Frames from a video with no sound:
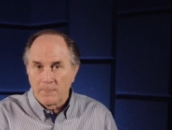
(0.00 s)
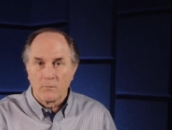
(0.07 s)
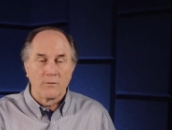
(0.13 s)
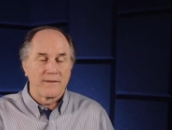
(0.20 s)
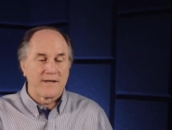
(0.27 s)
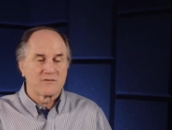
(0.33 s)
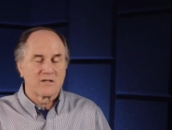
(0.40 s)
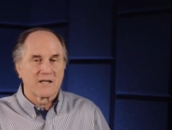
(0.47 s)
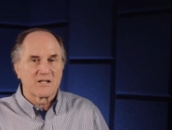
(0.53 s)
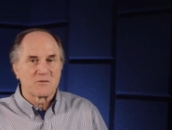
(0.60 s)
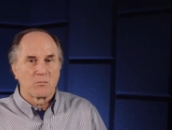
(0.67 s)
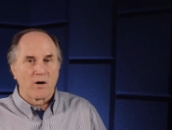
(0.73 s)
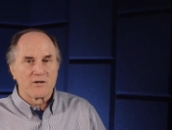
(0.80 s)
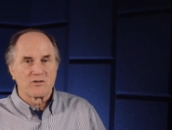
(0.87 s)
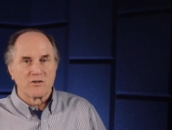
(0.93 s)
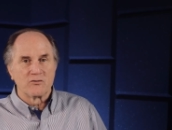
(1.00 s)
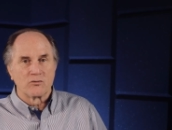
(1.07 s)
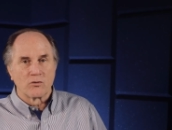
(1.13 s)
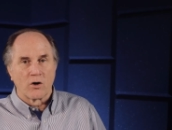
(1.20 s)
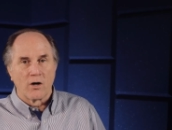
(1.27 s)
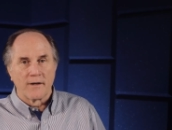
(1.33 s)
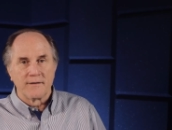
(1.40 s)
Well, that's an expression
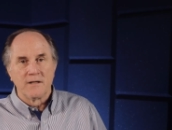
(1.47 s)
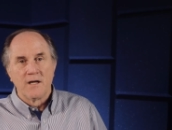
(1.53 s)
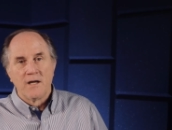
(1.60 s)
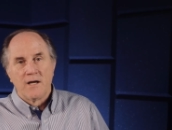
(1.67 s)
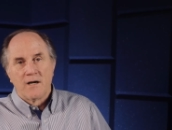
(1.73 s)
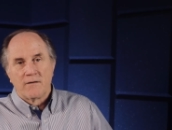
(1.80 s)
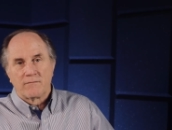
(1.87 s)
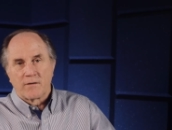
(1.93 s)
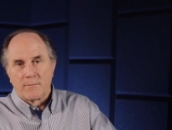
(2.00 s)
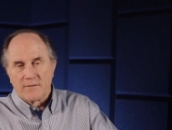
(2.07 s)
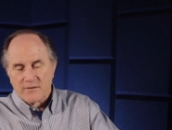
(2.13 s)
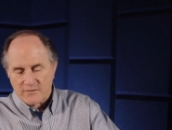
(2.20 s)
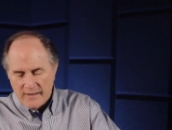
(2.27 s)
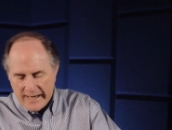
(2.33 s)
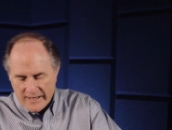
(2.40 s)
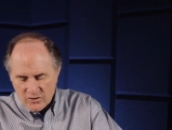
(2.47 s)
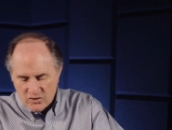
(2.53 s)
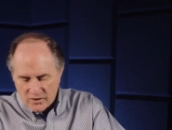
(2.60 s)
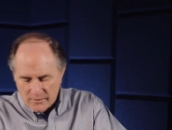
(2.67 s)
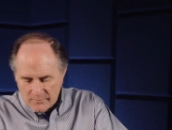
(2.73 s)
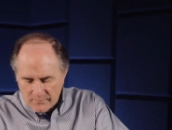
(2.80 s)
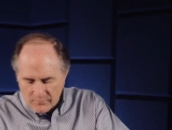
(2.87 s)
drawn from this
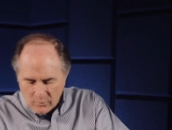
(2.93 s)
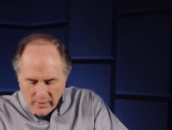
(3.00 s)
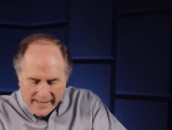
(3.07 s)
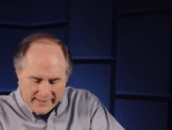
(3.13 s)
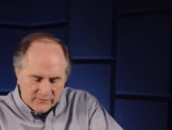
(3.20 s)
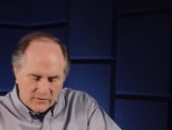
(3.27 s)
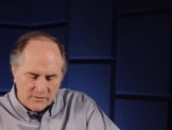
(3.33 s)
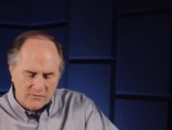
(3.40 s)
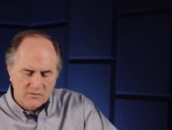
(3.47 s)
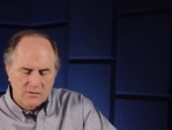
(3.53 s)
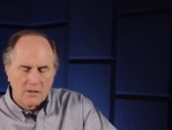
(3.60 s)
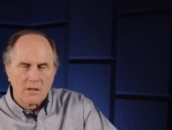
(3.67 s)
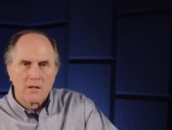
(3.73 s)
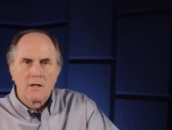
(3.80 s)
ancient practice.